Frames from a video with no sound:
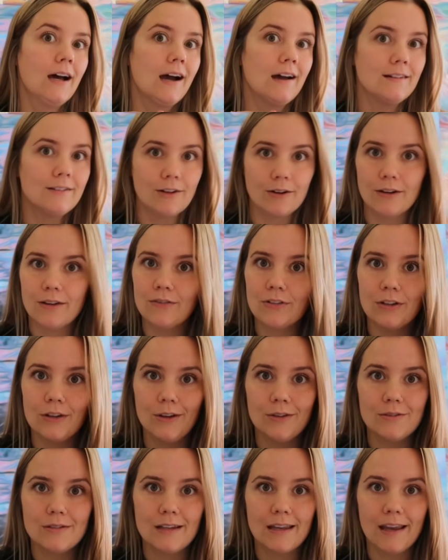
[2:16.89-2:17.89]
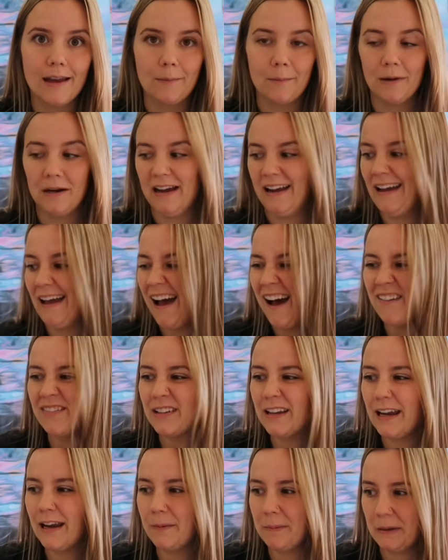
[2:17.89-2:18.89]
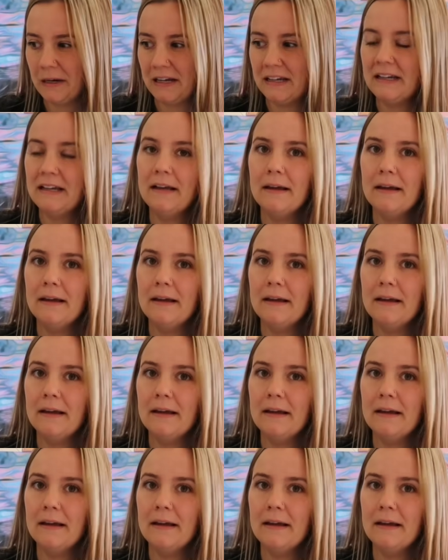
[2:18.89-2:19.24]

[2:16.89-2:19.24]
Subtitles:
I don't even use a camera. I have a camera,